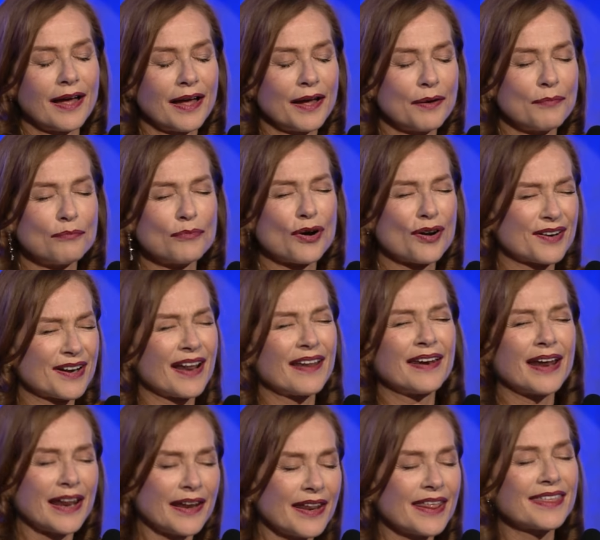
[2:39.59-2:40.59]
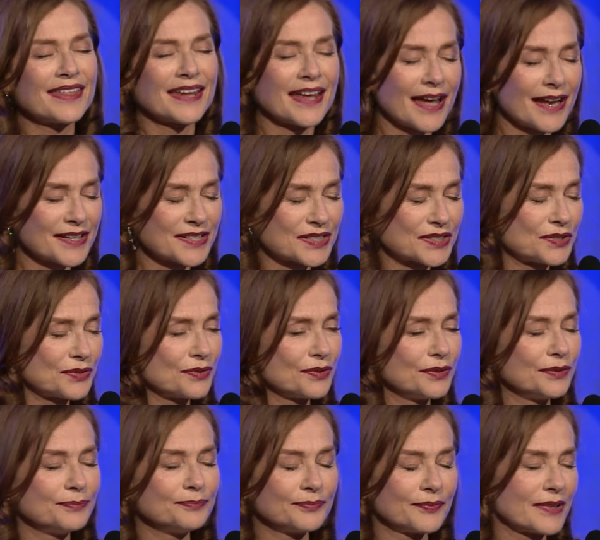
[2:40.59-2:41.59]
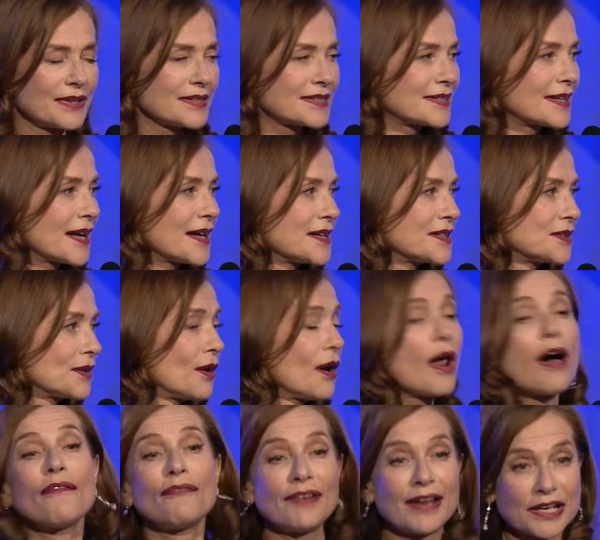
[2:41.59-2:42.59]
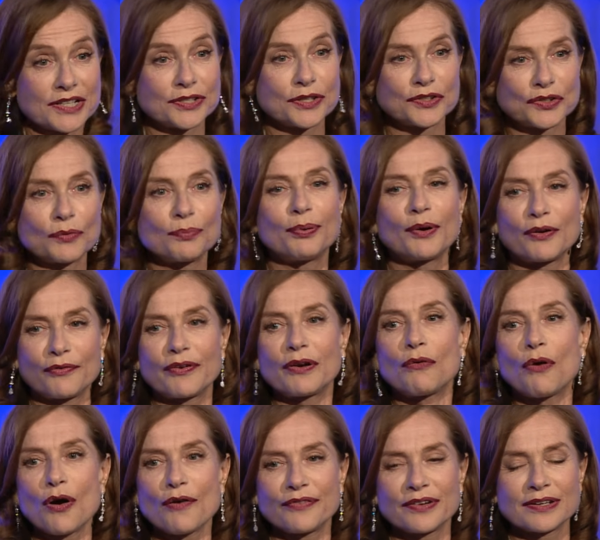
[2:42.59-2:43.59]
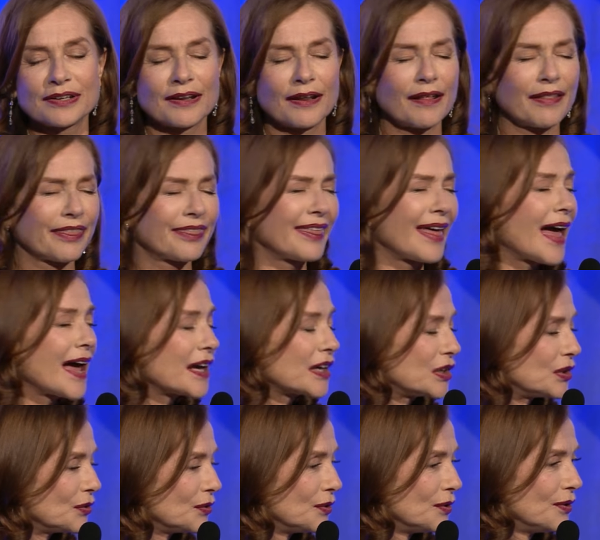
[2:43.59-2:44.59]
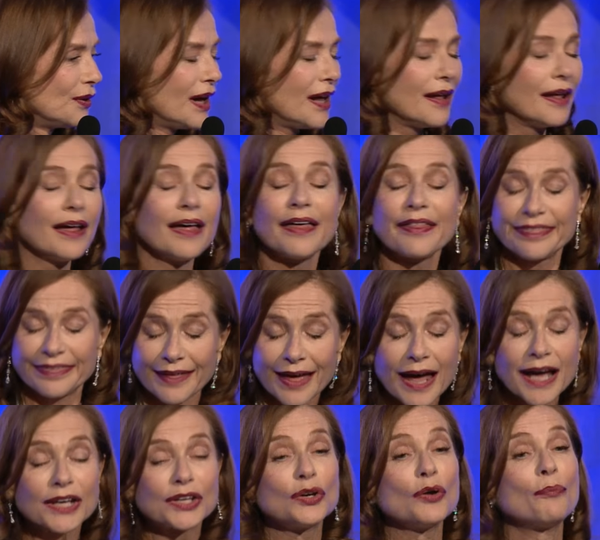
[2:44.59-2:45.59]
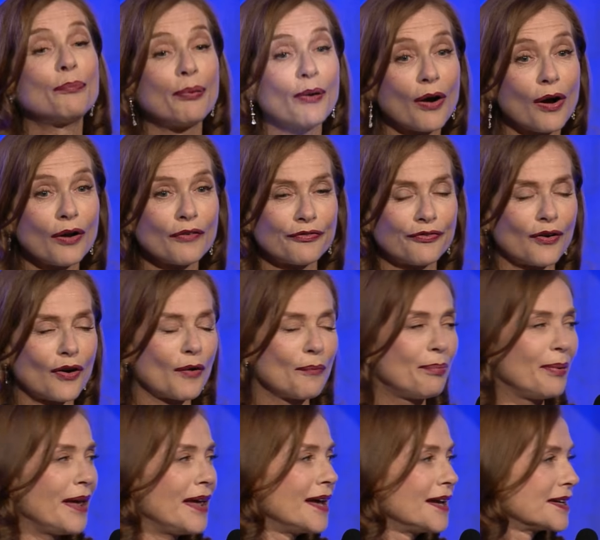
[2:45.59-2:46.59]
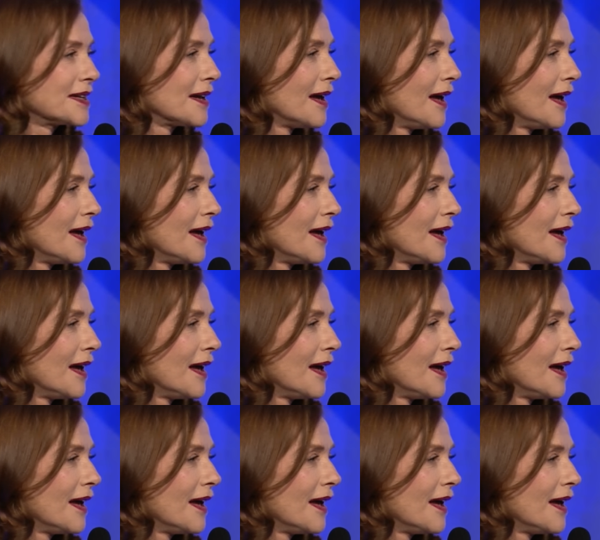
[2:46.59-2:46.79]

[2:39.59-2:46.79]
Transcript: more than anything else, to send a love letter to Paul Verhoeven. Thank you. Thank you, Paul, for being